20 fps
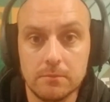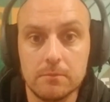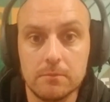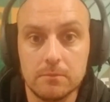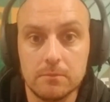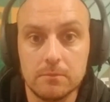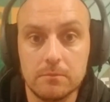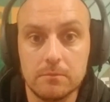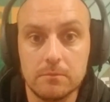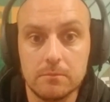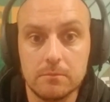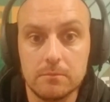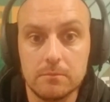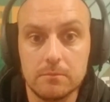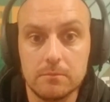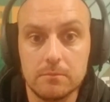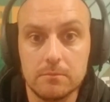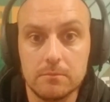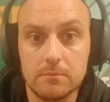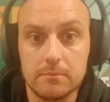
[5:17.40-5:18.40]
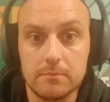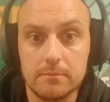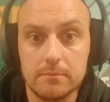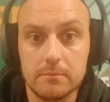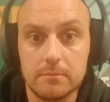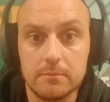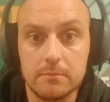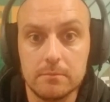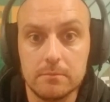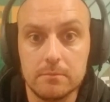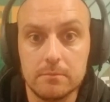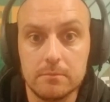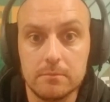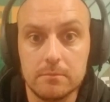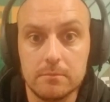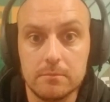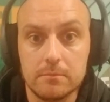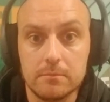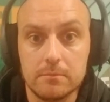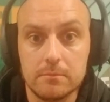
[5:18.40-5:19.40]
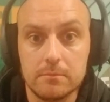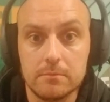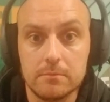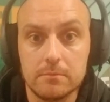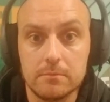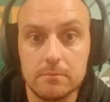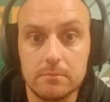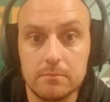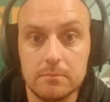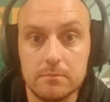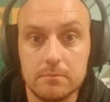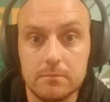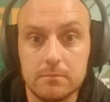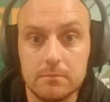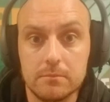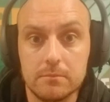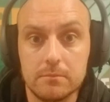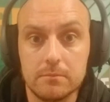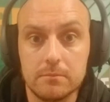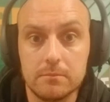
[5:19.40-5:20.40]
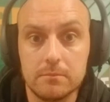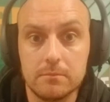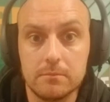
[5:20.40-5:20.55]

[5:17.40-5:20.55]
This person isn't speaking.